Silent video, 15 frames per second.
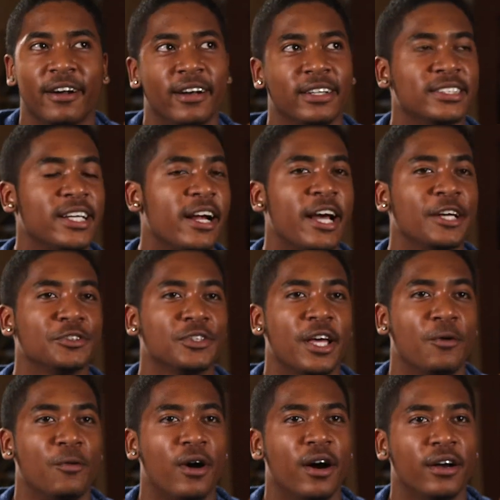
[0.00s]
our entire house
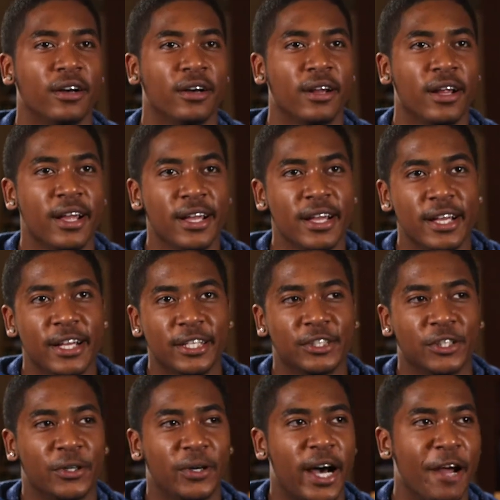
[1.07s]
without water.
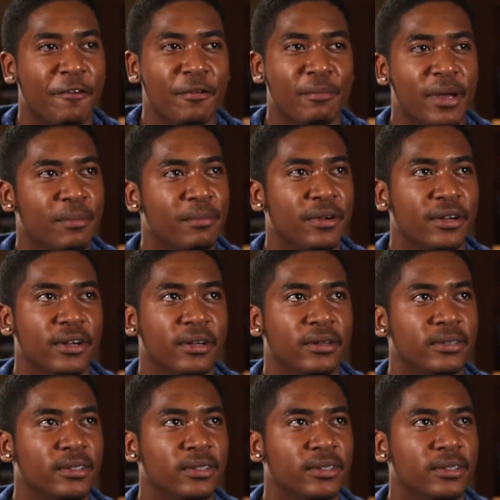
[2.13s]
So I remember